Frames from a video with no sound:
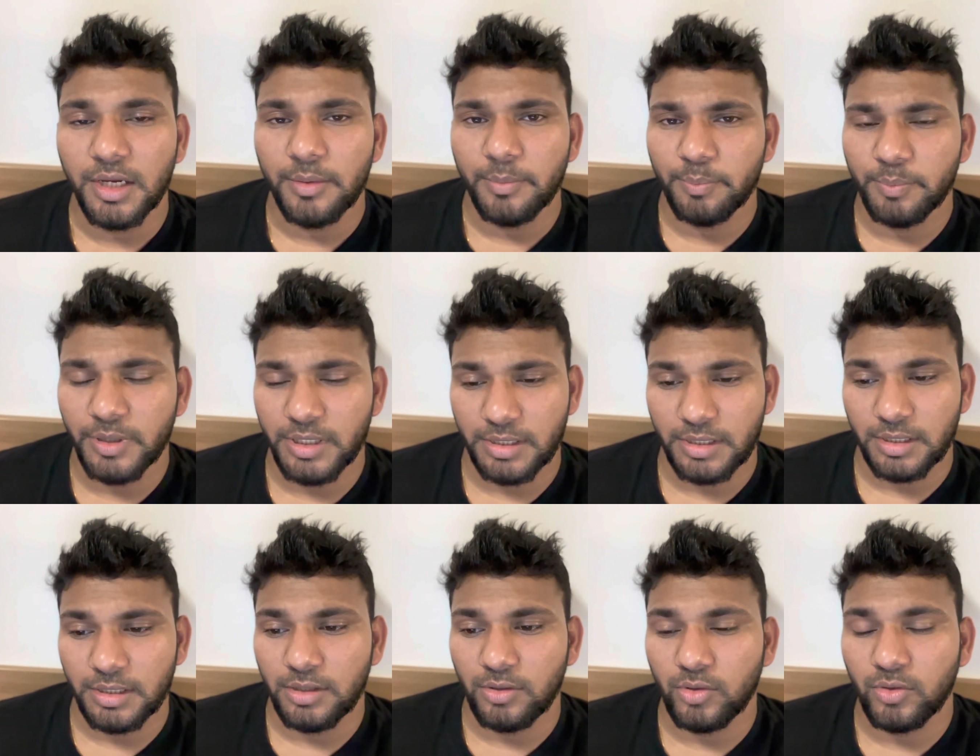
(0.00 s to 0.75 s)

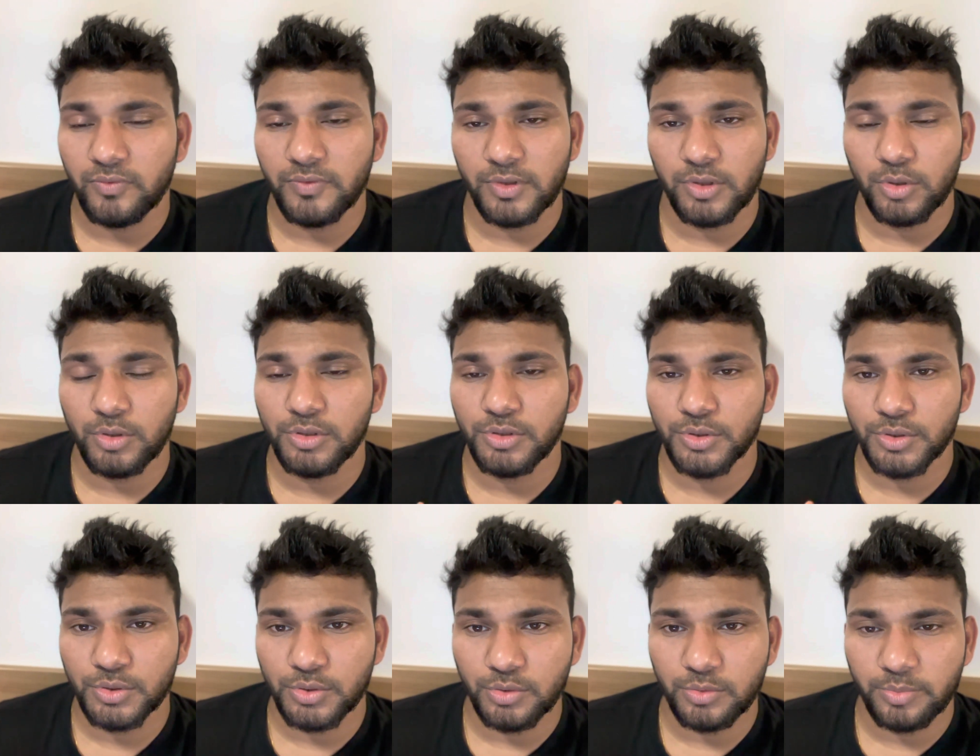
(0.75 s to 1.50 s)
but overall
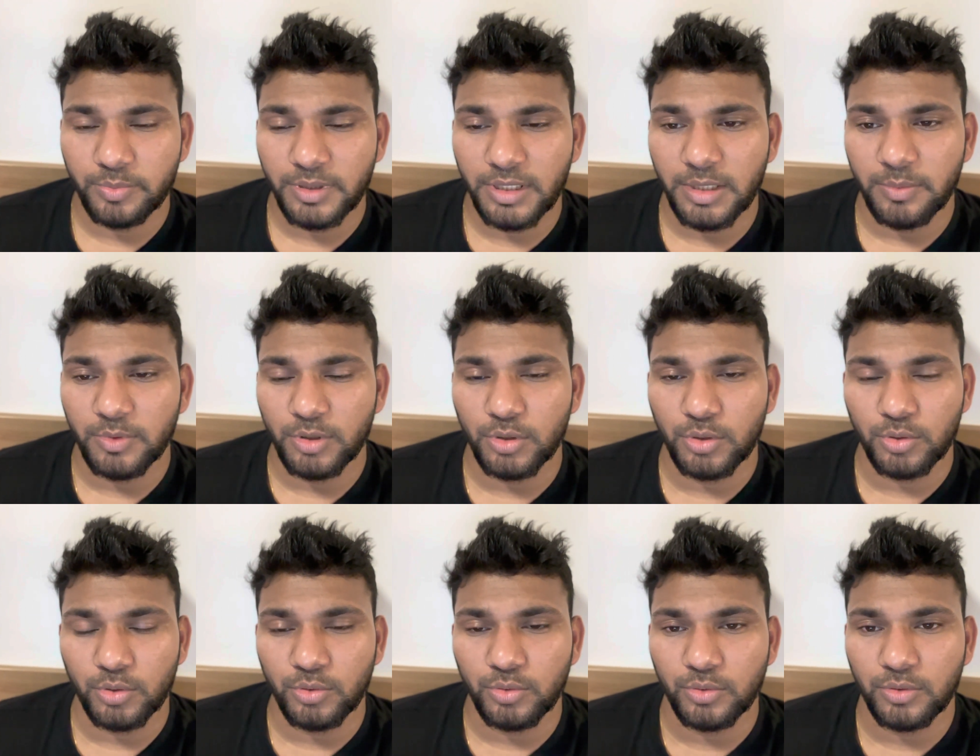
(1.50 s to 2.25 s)
you should be able
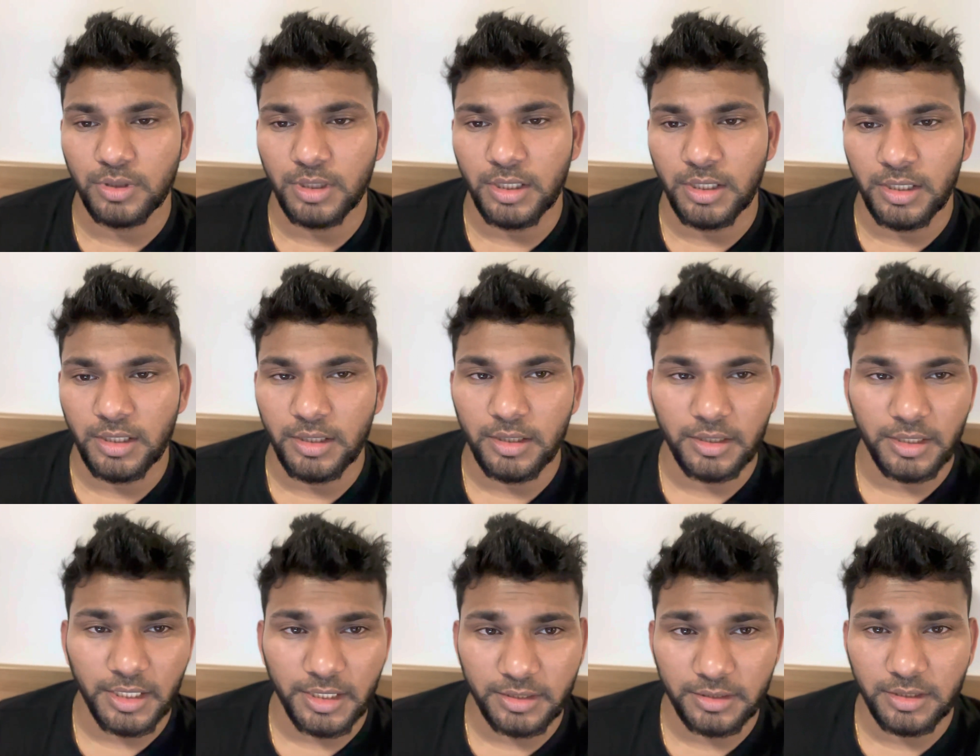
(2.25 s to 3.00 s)
to uh,
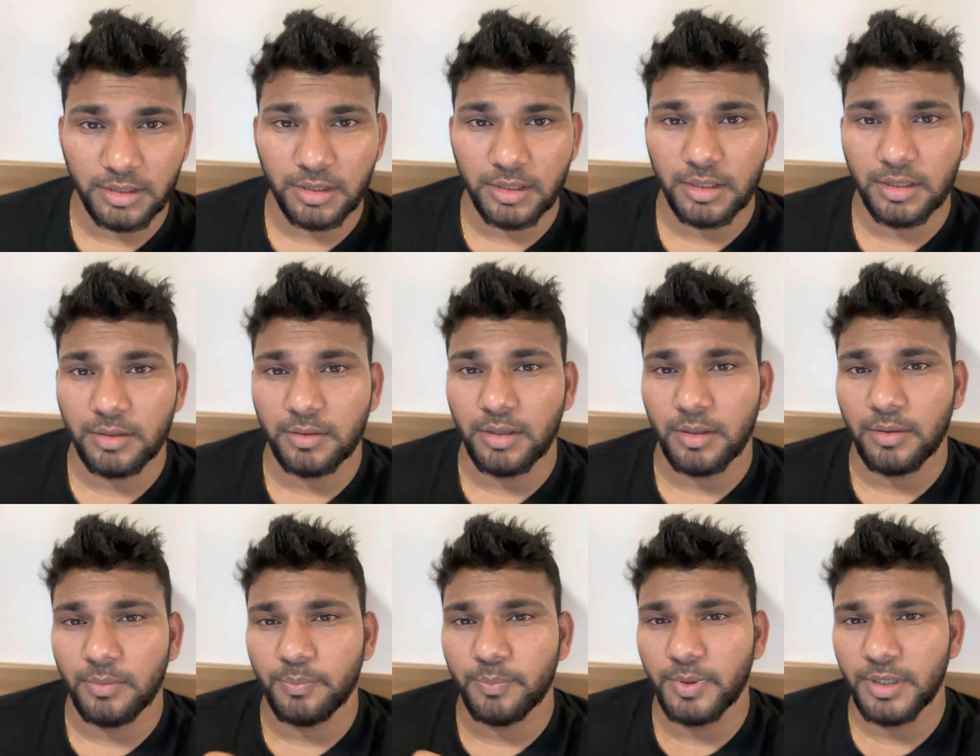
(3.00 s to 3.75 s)
get the
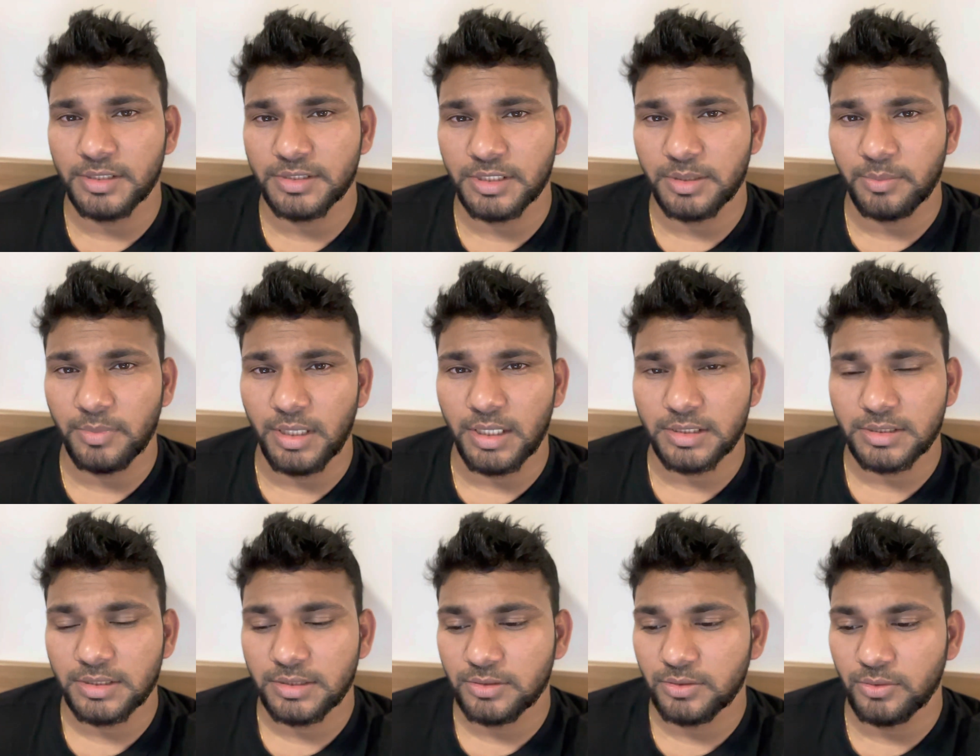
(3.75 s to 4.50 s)
uh, passing
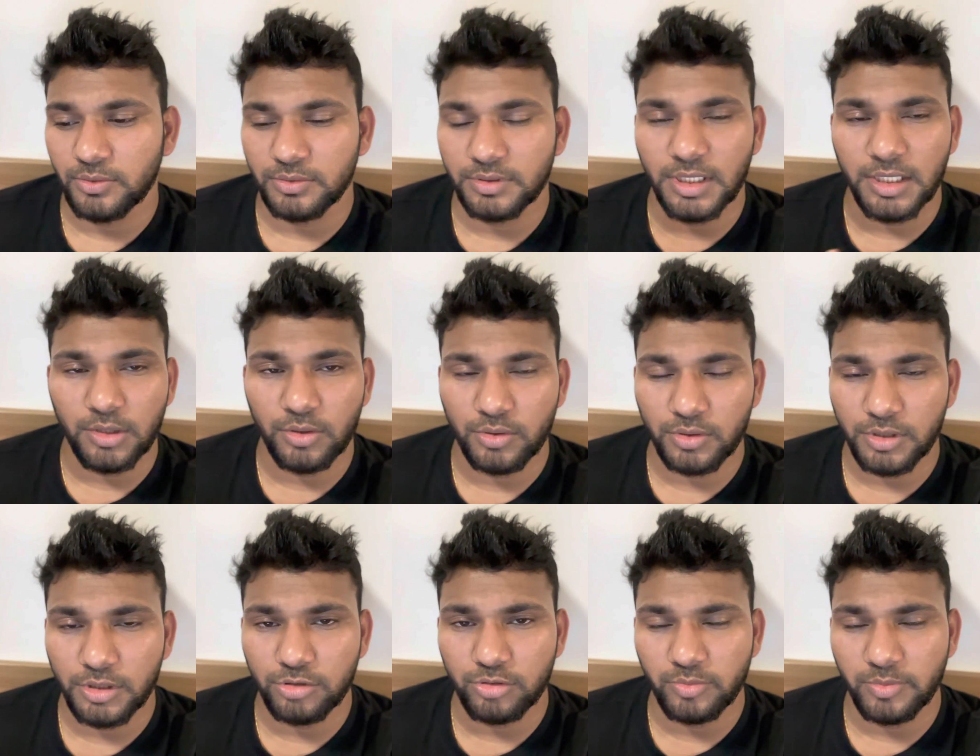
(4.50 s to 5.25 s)
marks. So then
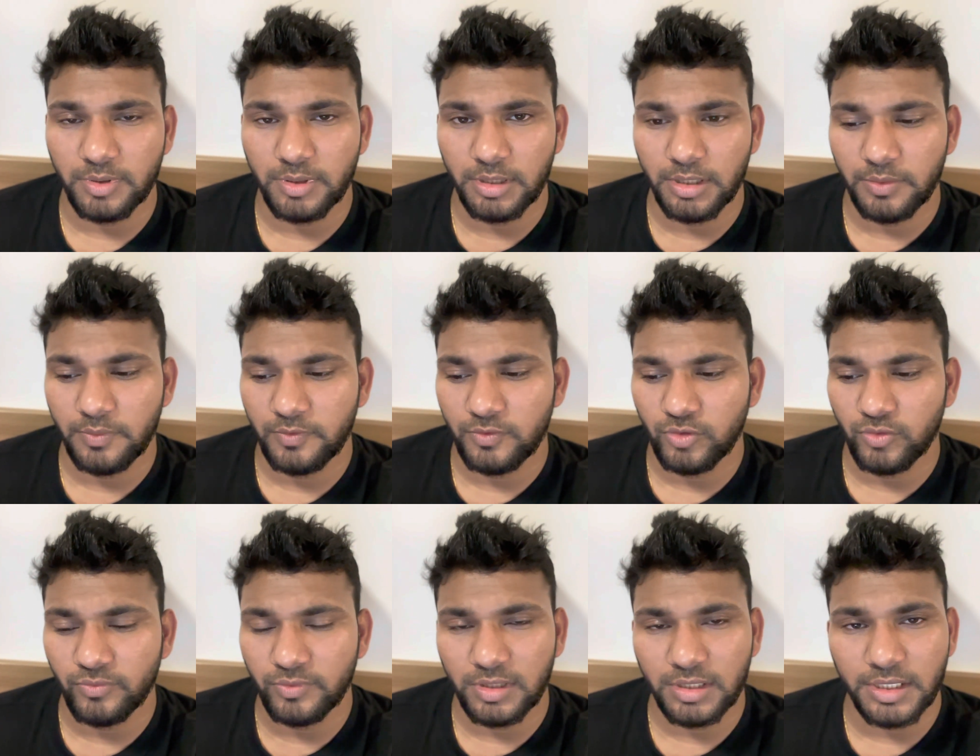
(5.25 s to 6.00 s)
only you will
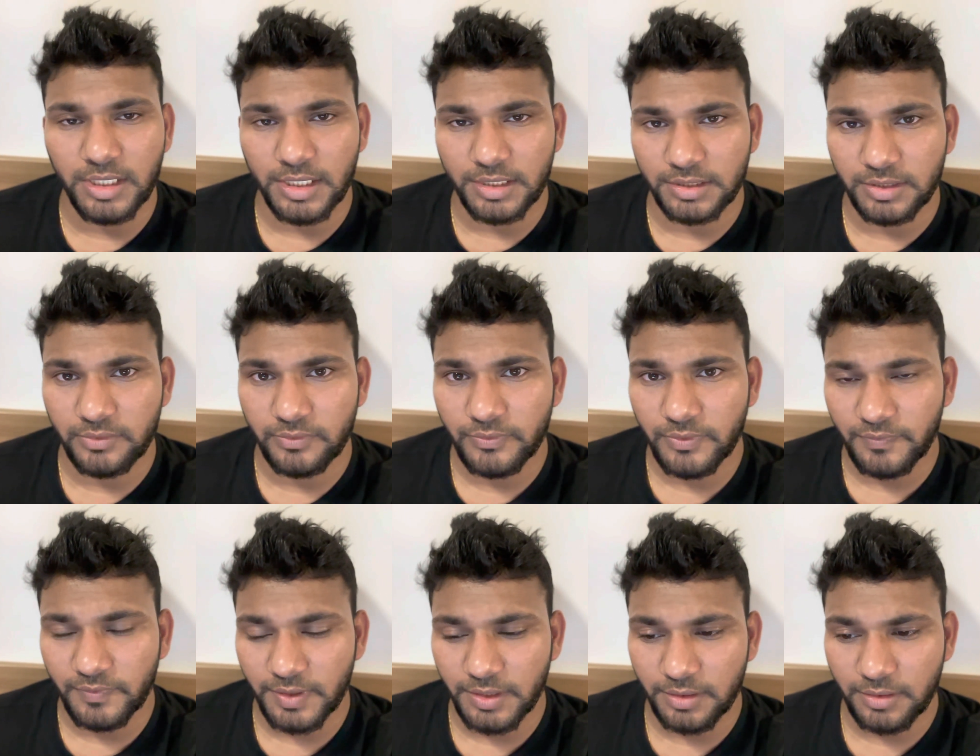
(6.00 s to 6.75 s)
you will get the
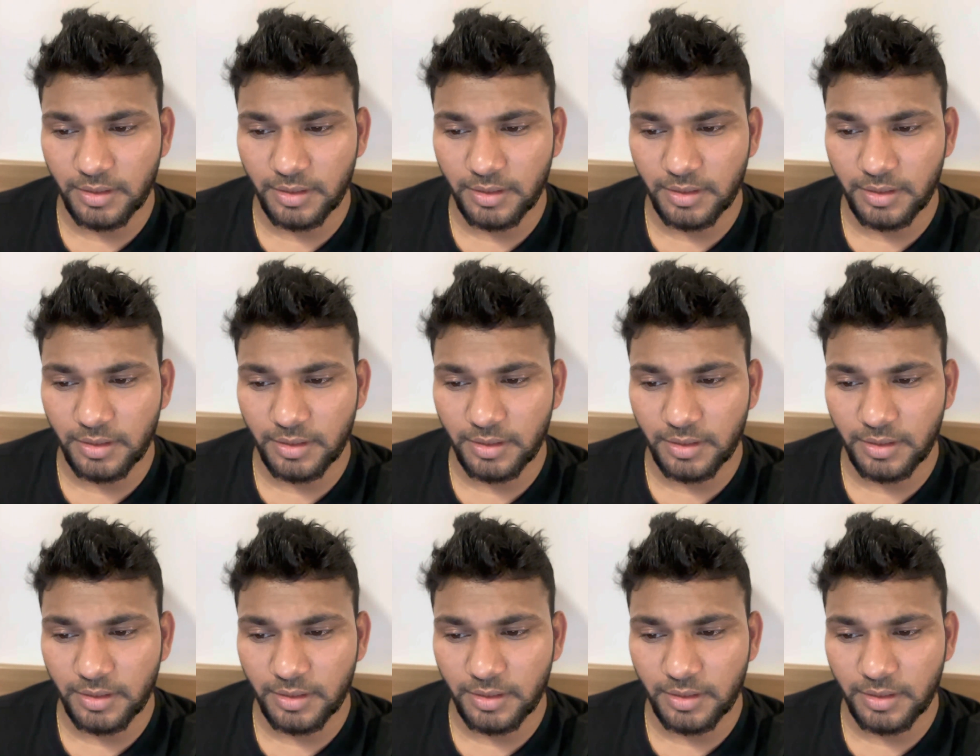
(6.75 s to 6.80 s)
fifteen